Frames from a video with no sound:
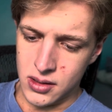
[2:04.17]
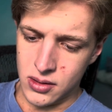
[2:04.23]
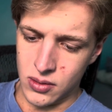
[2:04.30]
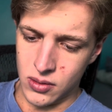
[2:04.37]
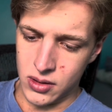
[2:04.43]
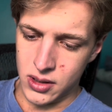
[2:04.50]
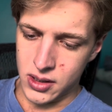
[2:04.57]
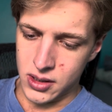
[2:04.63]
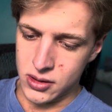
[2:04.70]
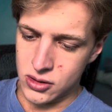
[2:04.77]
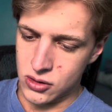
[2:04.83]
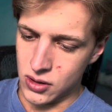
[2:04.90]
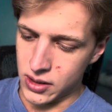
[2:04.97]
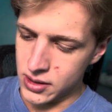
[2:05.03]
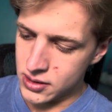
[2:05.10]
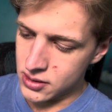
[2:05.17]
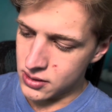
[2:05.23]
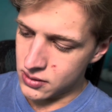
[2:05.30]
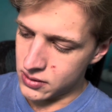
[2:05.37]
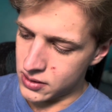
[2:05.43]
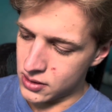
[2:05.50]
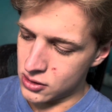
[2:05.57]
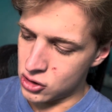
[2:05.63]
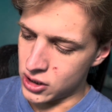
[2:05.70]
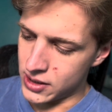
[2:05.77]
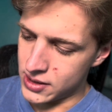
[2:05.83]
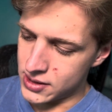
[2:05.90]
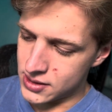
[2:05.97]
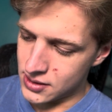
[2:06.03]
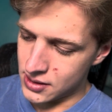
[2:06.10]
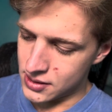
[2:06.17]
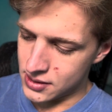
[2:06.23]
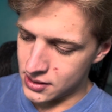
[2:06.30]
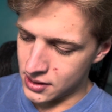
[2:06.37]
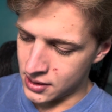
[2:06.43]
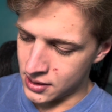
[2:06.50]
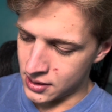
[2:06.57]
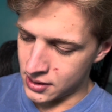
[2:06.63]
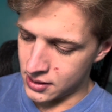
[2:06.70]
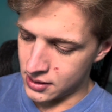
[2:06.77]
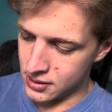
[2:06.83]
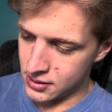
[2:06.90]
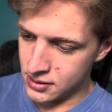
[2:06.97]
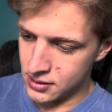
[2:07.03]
hold on, I'm trying to turn there. Genesis, uh,